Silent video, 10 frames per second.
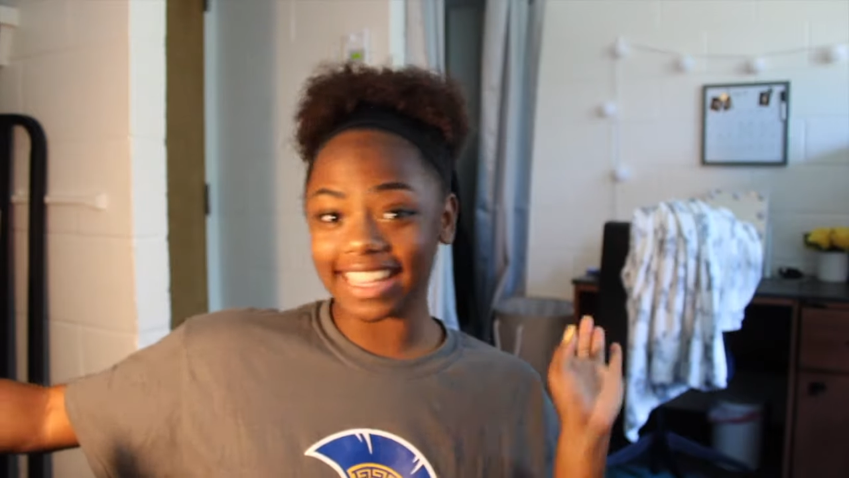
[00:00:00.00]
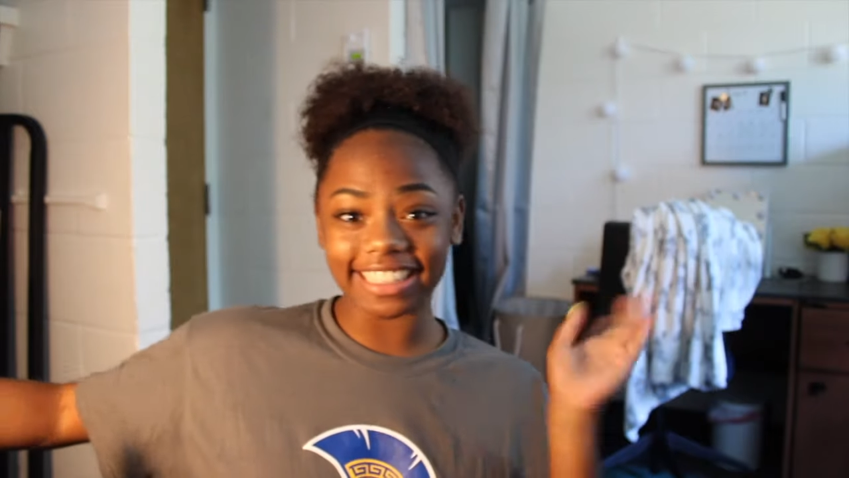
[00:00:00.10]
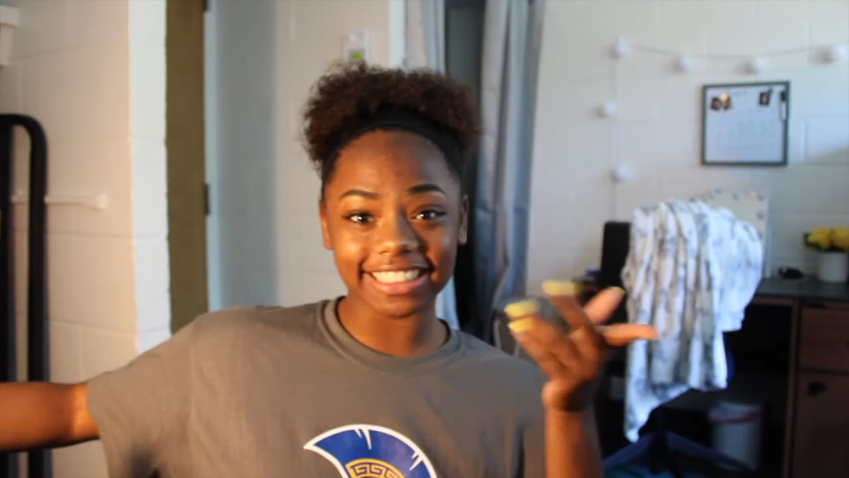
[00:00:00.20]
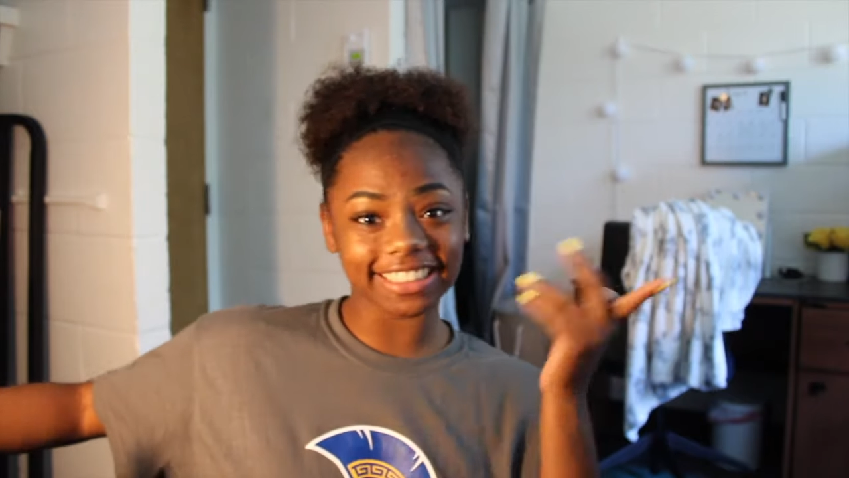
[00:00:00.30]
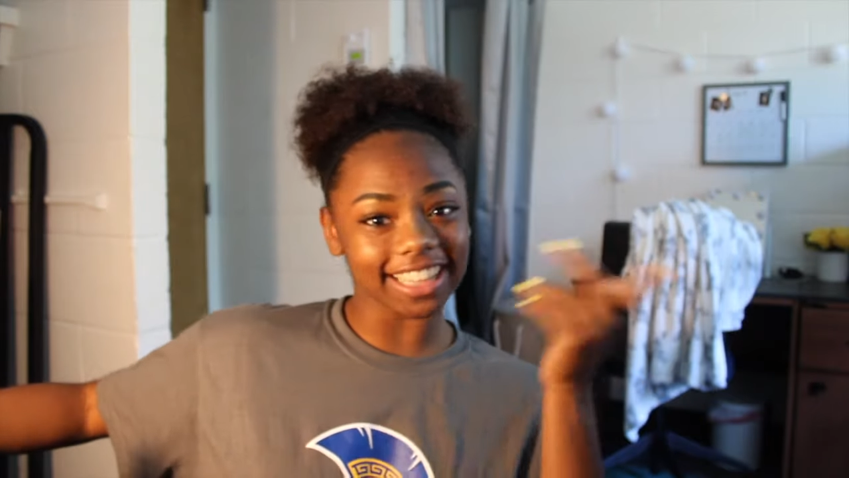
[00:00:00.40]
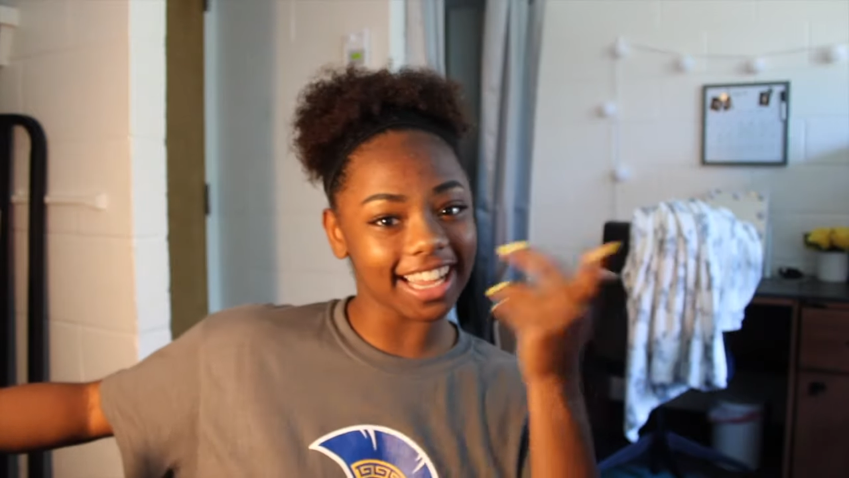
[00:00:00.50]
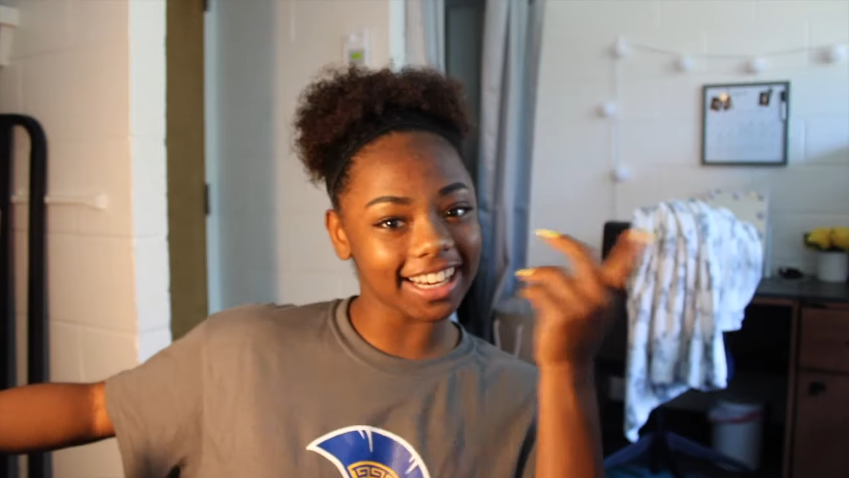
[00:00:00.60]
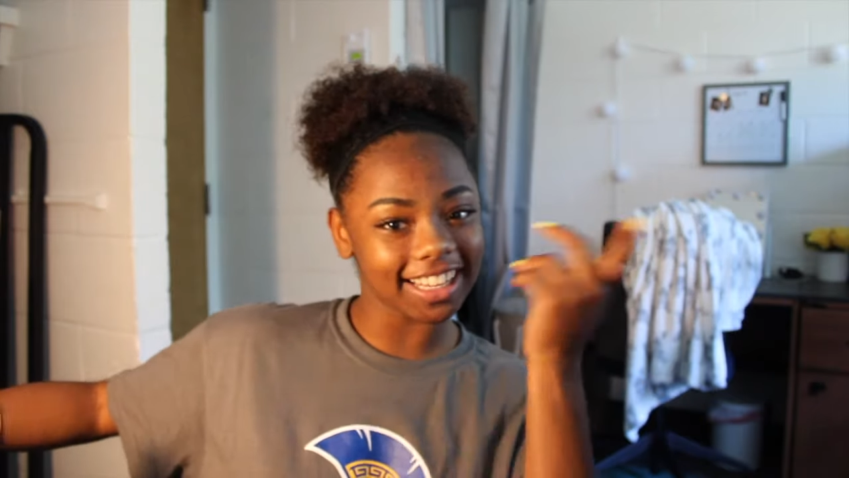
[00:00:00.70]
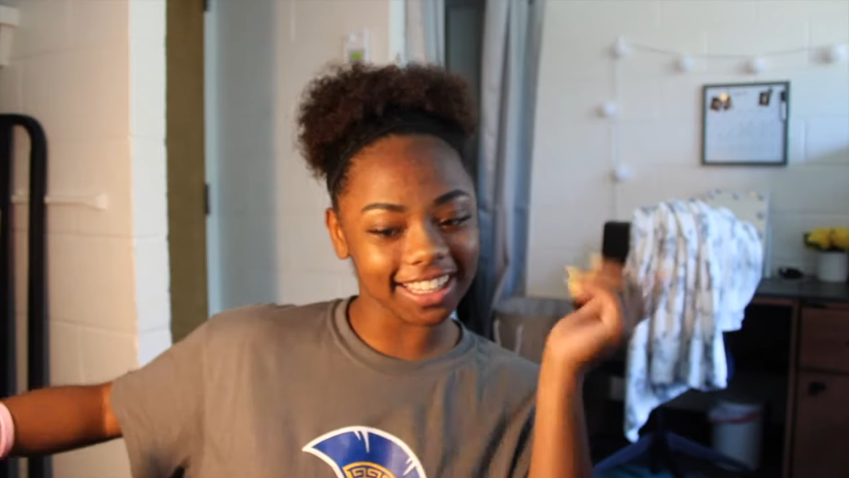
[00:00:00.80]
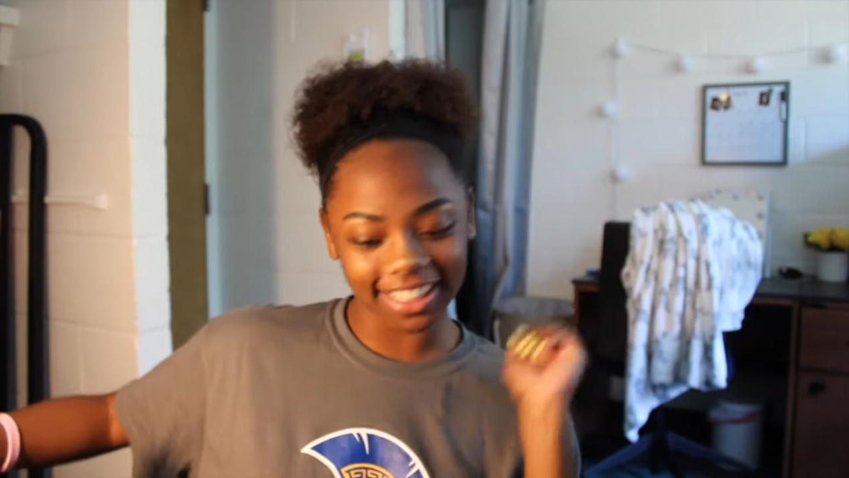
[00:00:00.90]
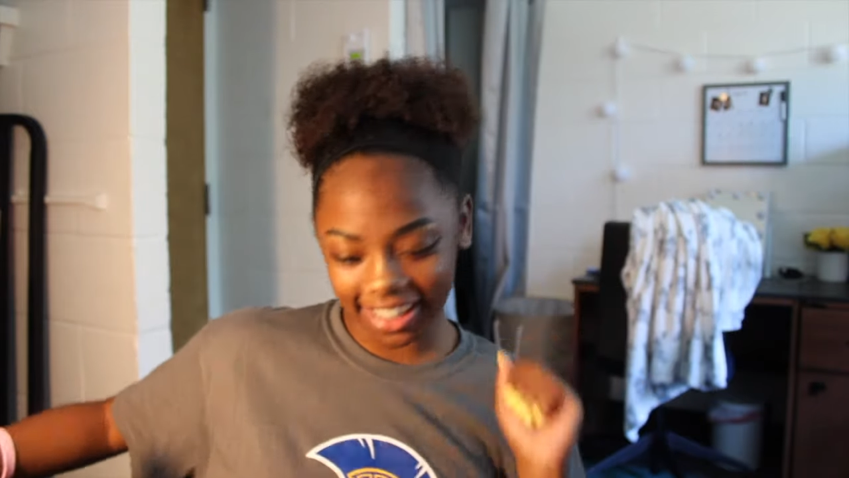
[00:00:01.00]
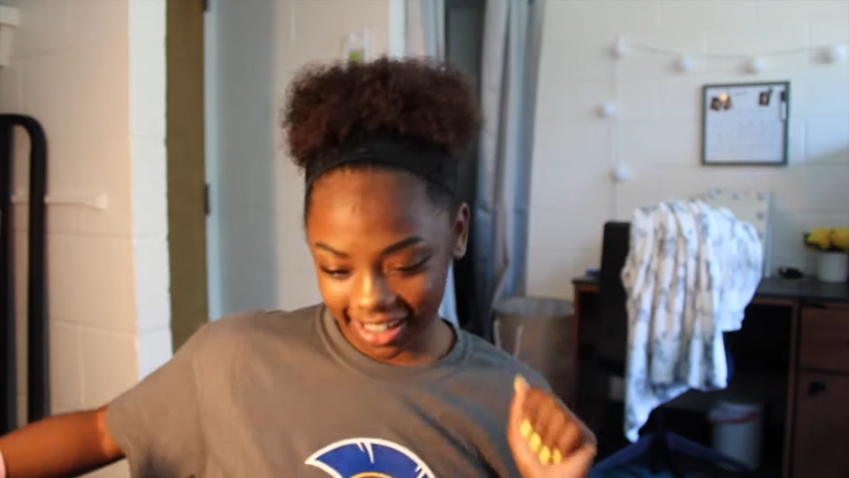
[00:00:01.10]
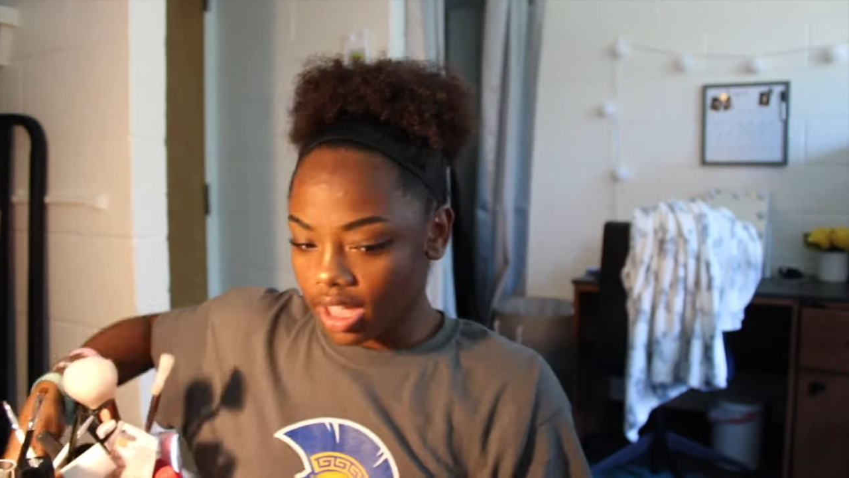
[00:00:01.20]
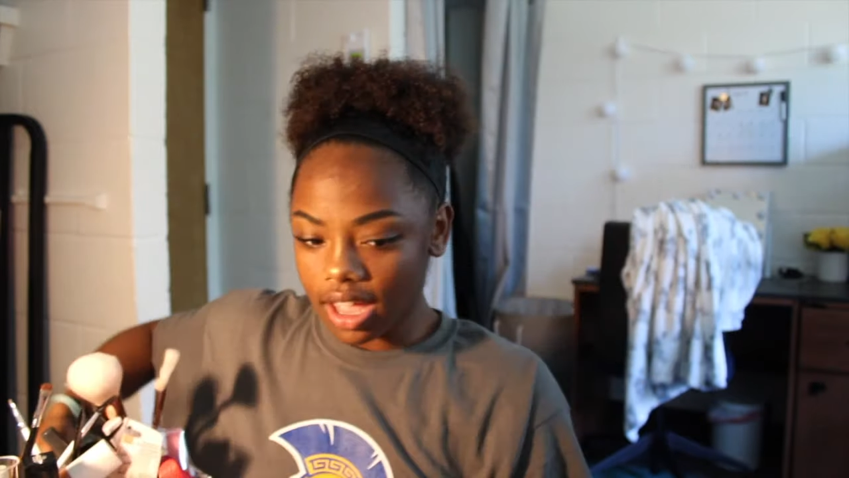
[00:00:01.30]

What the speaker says: Exciting.